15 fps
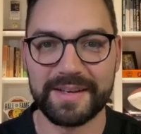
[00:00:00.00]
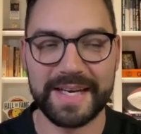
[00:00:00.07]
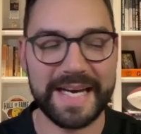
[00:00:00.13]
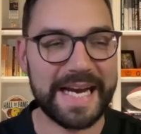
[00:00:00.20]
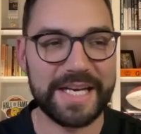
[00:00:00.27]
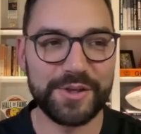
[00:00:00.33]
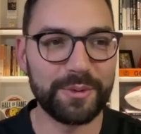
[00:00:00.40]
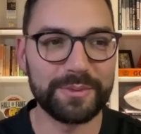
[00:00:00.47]

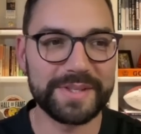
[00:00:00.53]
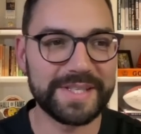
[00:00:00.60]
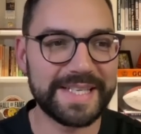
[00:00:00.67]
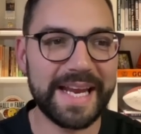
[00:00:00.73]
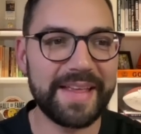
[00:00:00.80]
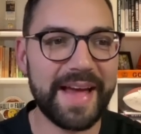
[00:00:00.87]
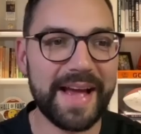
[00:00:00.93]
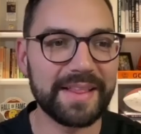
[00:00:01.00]
I don't
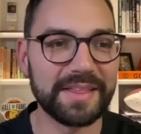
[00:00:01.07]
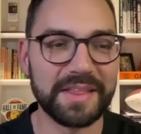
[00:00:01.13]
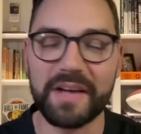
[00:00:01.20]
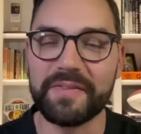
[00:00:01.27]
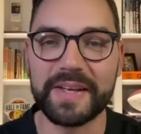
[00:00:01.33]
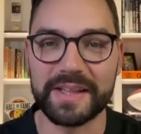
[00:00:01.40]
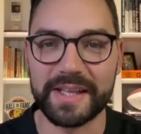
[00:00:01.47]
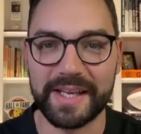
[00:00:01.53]
say that
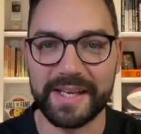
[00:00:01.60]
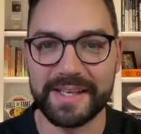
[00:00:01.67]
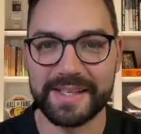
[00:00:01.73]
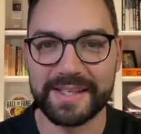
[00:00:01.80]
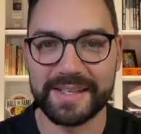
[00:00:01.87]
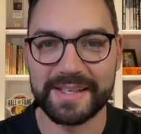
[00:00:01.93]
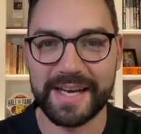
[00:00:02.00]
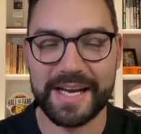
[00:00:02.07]
lovingly.
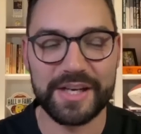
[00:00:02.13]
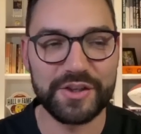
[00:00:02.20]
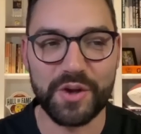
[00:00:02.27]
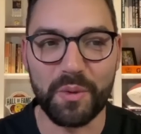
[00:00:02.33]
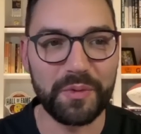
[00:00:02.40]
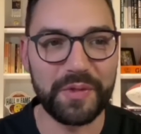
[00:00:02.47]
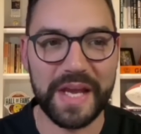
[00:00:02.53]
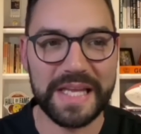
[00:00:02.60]
I
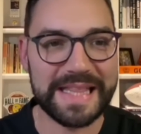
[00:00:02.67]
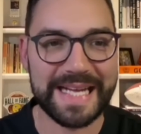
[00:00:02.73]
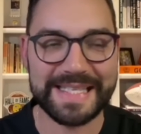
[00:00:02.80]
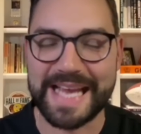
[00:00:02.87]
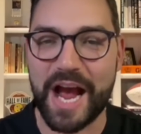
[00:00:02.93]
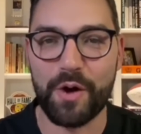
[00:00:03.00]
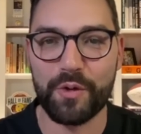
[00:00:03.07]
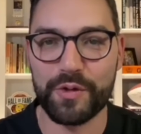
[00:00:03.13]
don't think that's
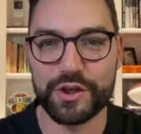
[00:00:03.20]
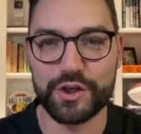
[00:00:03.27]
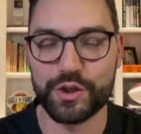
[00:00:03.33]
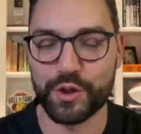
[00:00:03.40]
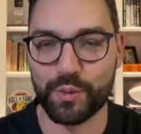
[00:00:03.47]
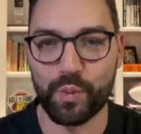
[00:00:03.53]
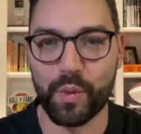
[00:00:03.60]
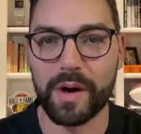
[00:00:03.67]
how this
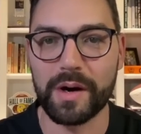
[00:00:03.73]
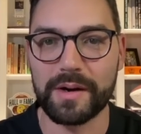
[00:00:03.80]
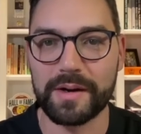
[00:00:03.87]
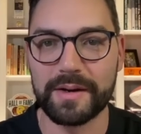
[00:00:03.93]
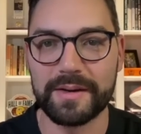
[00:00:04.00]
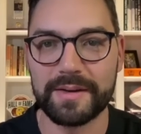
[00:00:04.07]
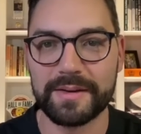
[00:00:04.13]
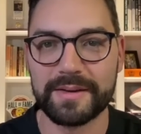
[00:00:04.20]
should work.